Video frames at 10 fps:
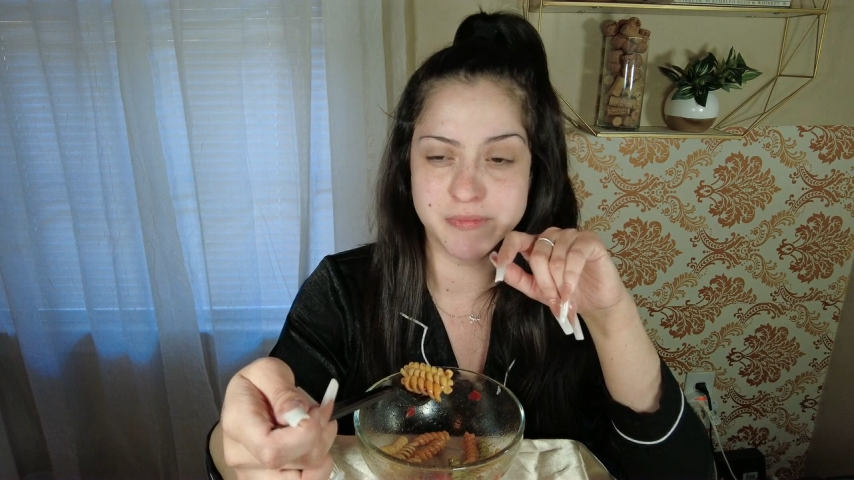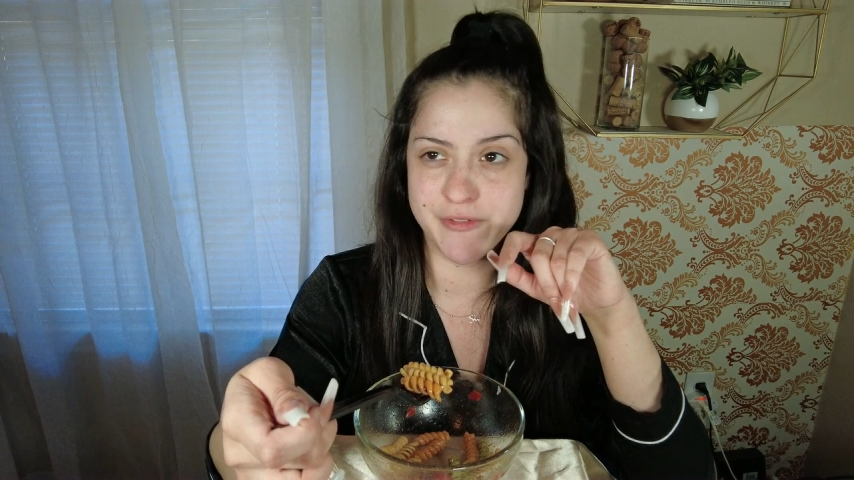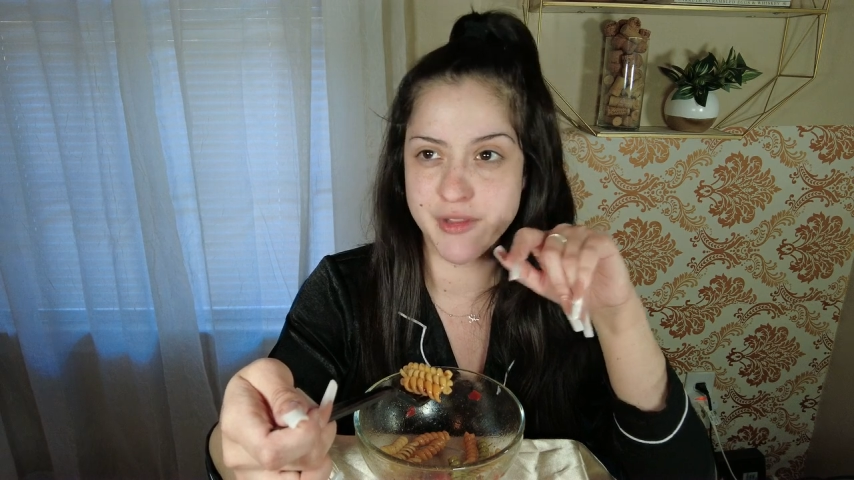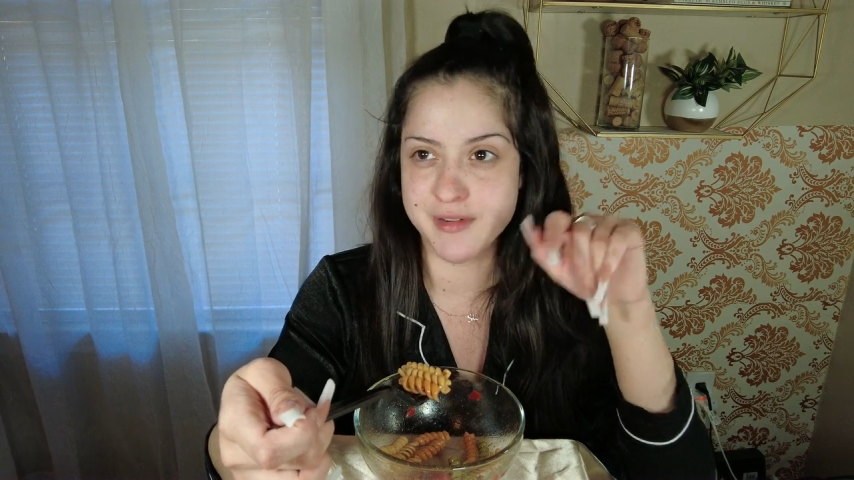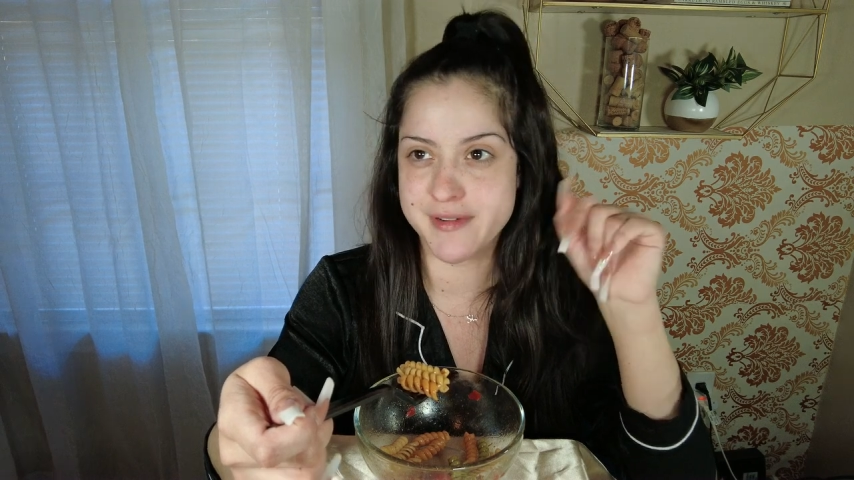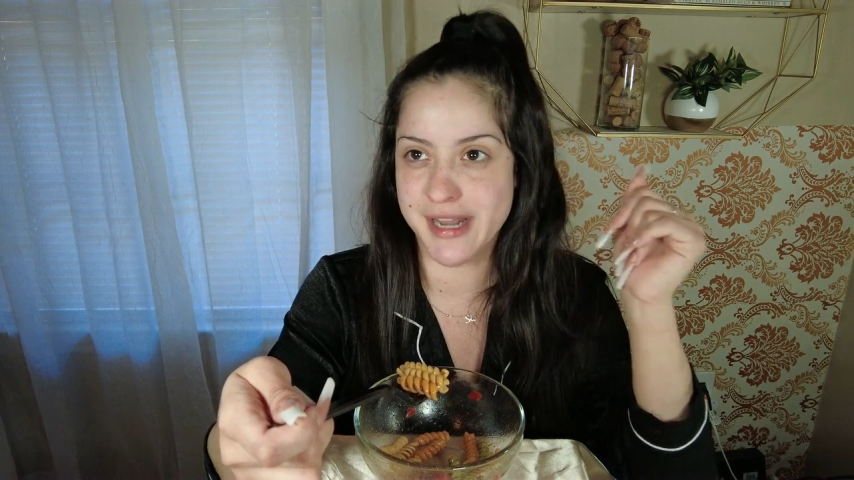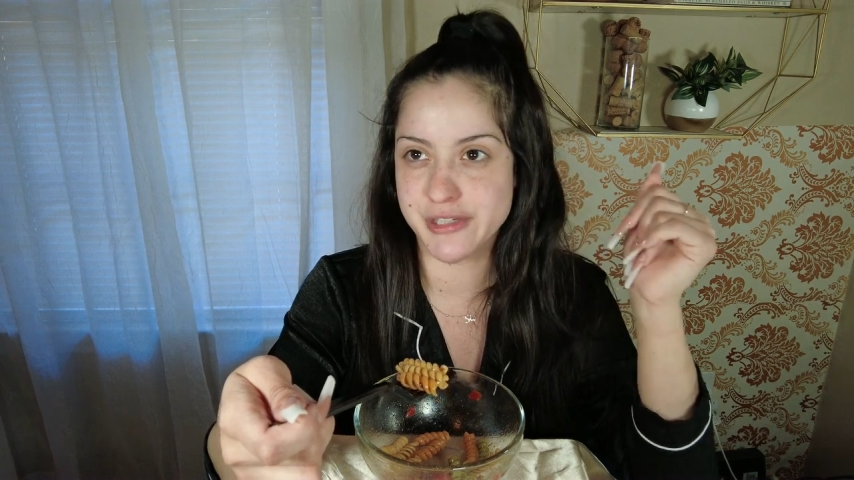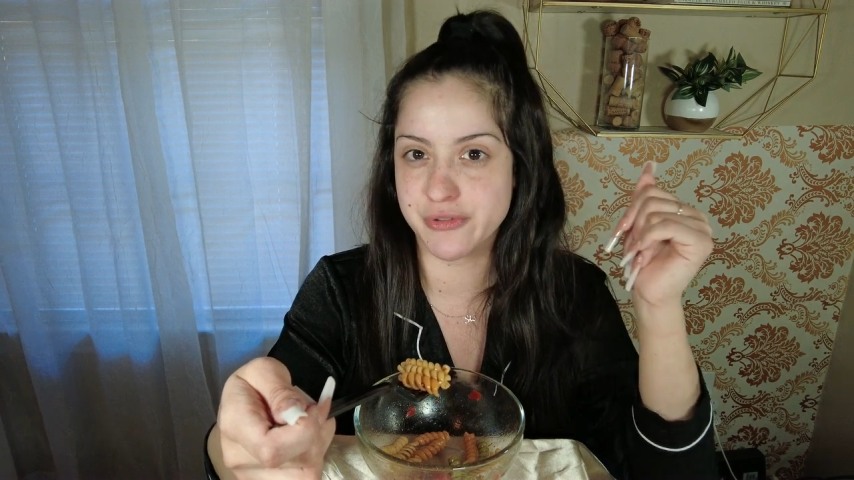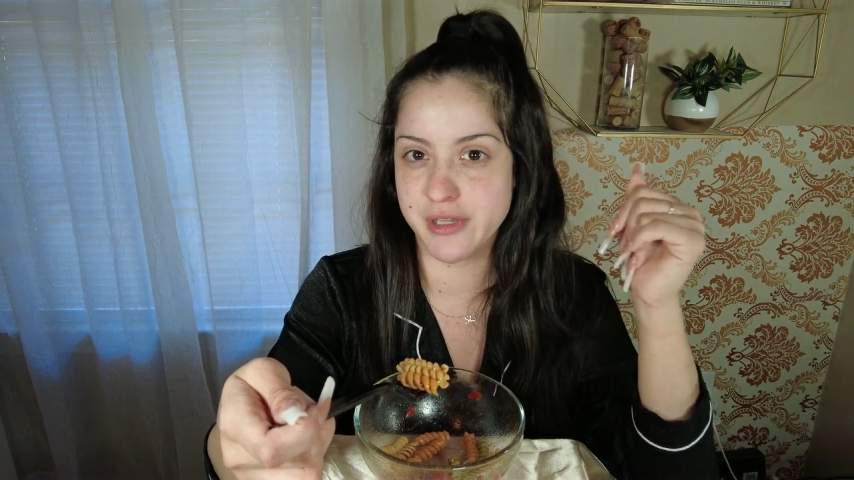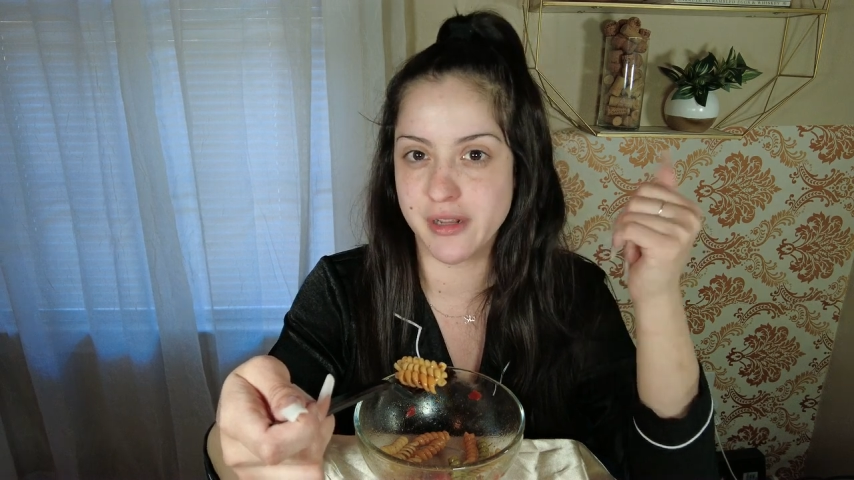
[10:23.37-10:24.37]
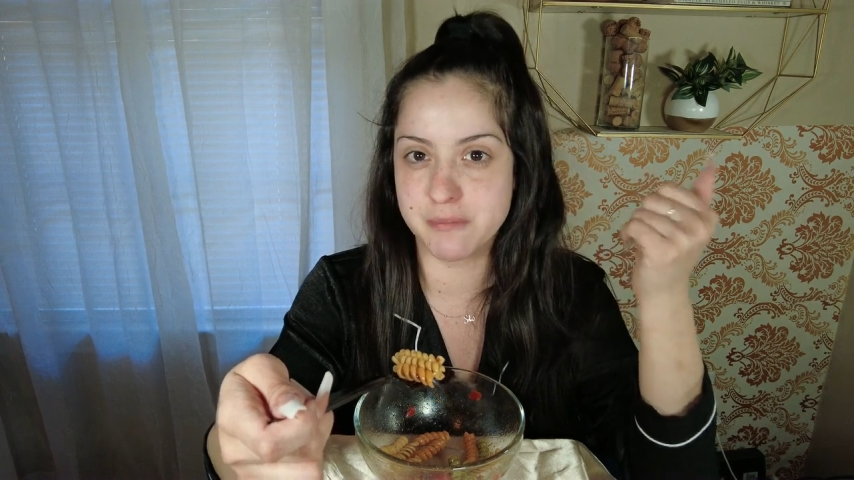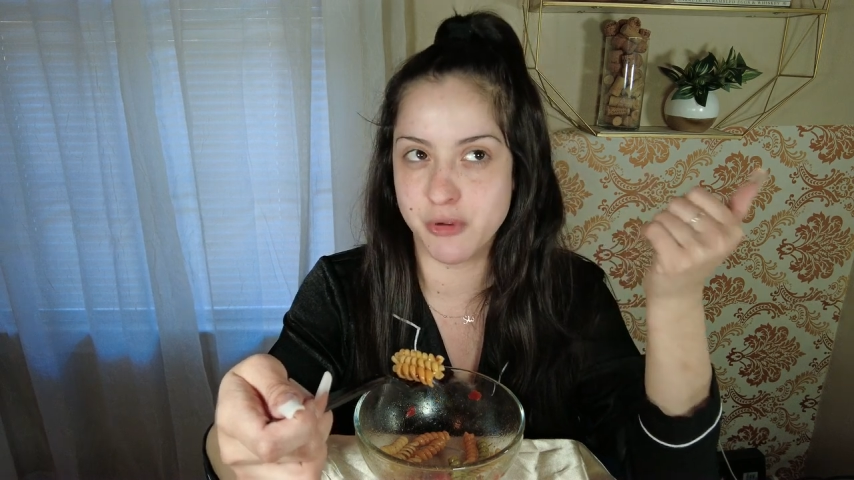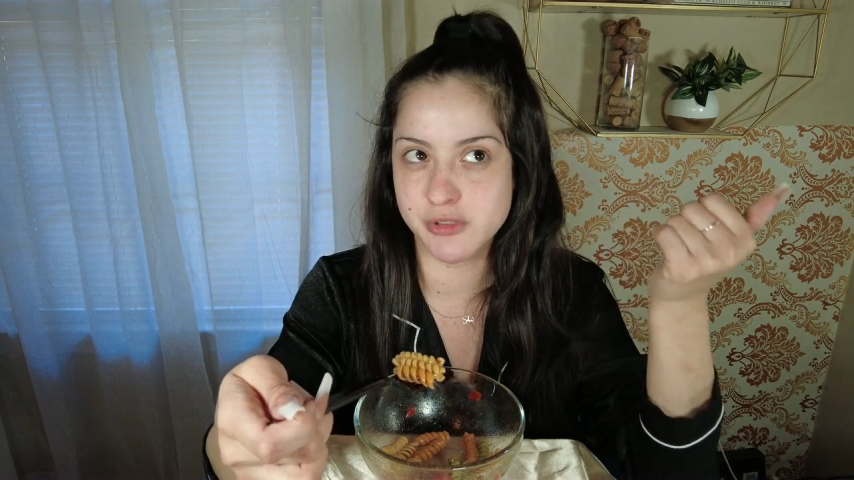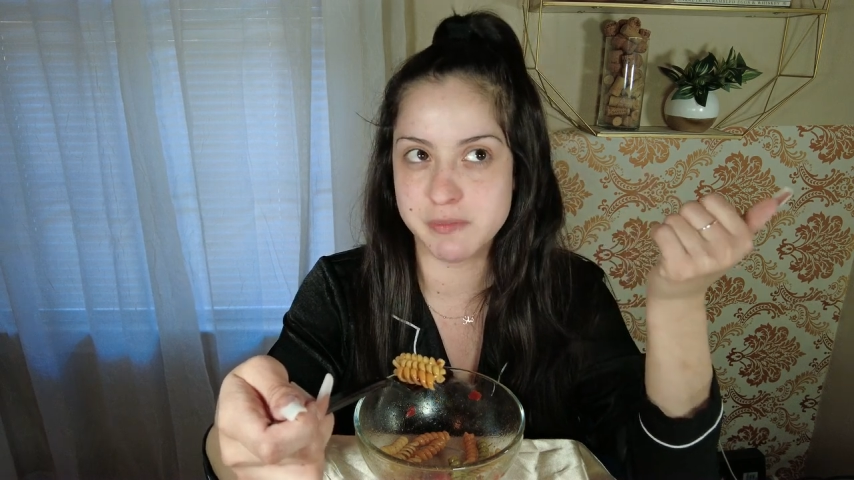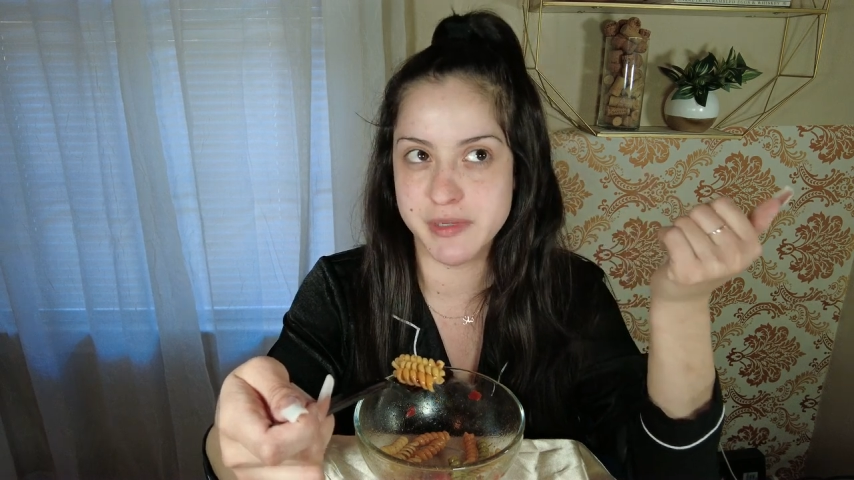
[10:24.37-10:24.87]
I feel like naturally most